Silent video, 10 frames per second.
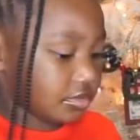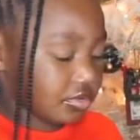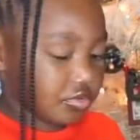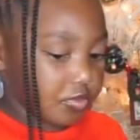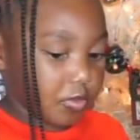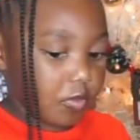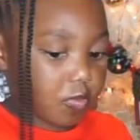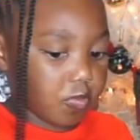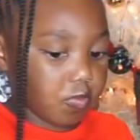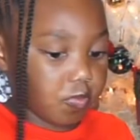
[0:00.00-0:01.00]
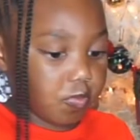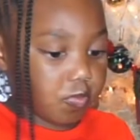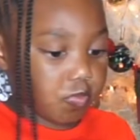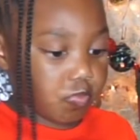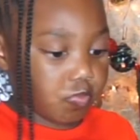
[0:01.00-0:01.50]

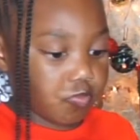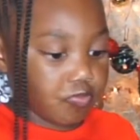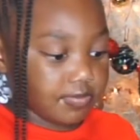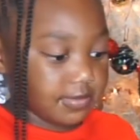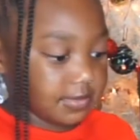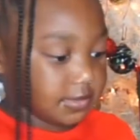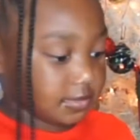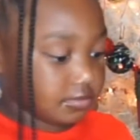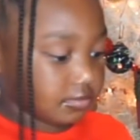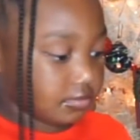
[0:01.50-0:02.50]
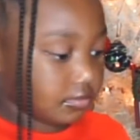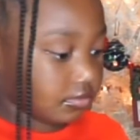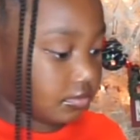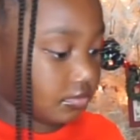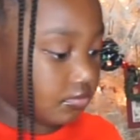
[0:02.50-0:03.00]

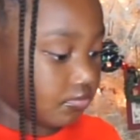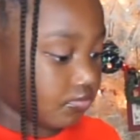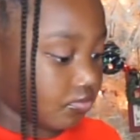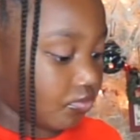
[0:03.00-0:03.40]
This person isn't speaking.